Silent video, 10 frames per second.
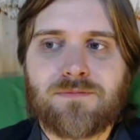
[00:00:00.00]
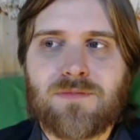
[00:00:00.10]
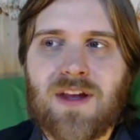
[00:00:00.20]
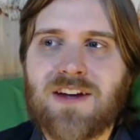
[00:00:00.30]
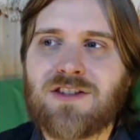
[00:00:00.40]

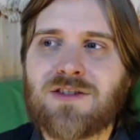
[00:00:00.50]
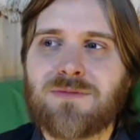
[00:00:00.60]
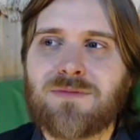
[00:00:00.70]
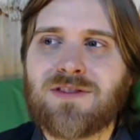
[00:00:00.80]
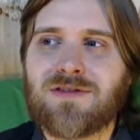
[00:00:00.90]
I mean, actually,
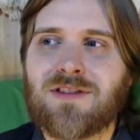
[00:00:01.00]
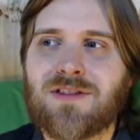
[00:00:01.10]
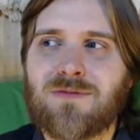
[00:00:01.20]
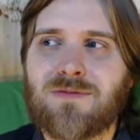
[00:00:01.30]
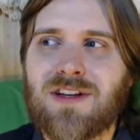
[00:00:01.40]
Monsters, Inc.,
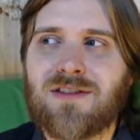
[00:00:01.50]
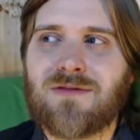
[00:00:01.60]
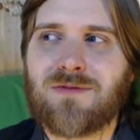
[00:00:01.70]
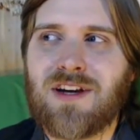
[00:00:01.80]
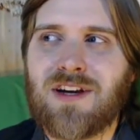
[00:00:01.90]
was that
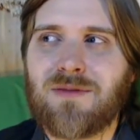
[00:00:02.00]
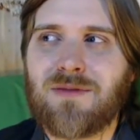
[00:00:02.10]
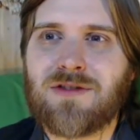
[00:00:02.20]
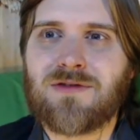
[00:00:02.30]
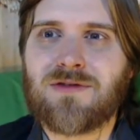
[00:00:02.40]

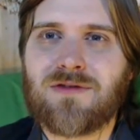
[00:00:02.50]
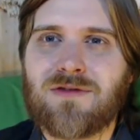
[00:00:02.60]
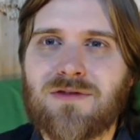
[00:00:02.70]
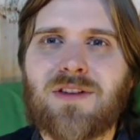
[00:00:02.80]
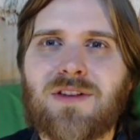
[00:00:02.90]
animation? Or no, that
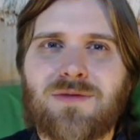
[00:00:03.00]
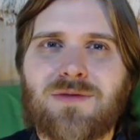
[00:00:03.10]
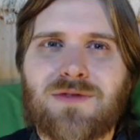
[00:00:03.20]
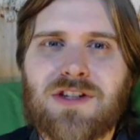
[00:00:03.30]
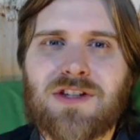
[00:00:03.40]
was CGI,
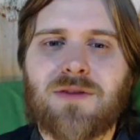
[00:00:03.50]
wasn't it?